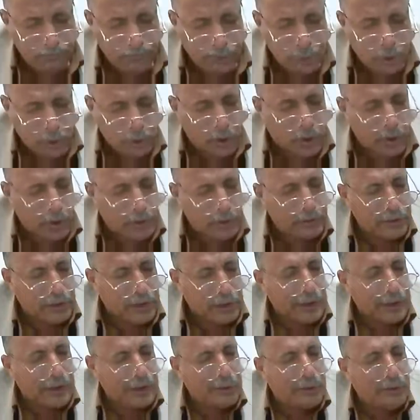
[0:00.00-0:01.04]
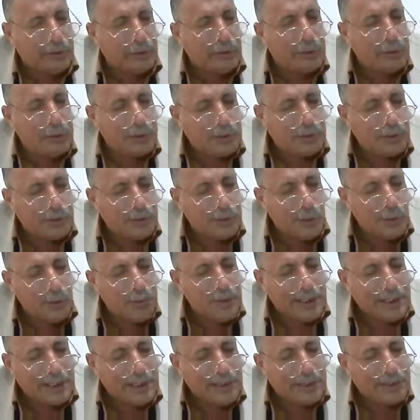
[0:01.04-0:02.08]
you are dealing with so
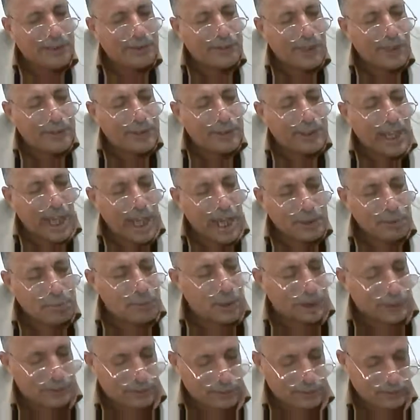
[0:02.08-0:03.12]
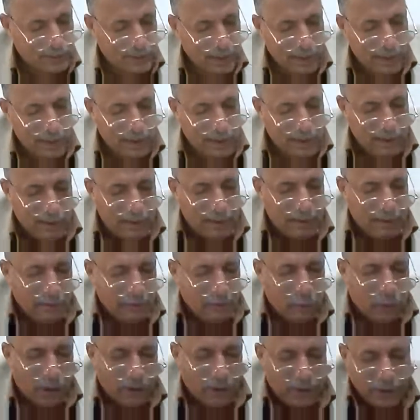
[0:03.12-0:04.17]
many aesthetic aspects,
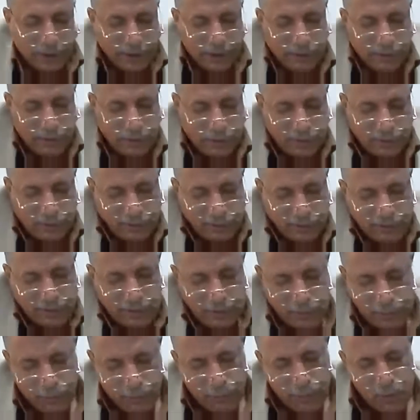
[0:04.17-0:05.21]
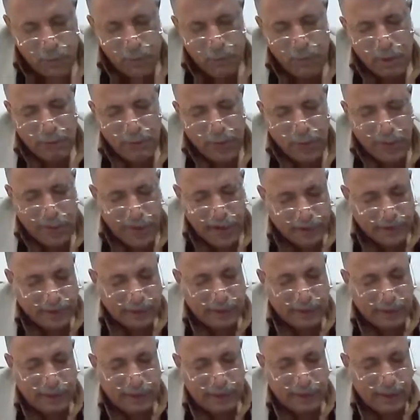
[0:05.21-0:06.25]
whether it is in the form of a
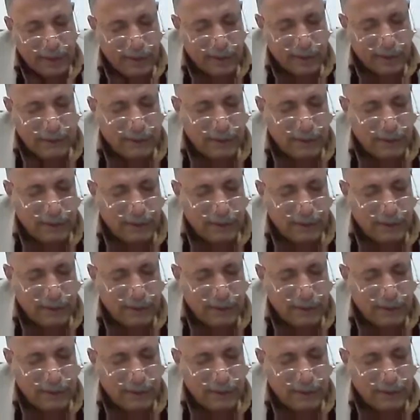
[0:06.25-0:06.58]
character,